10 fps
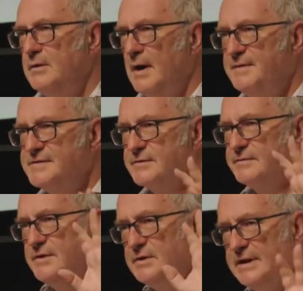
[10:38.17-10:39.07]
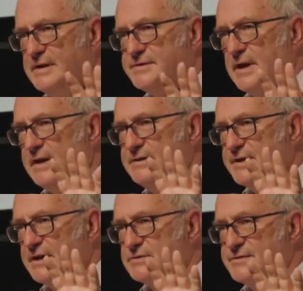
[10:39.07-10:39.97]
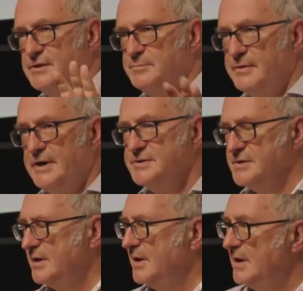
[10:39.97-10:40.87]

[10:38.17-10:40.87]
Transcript: you had this sort of new clientele, international super rich,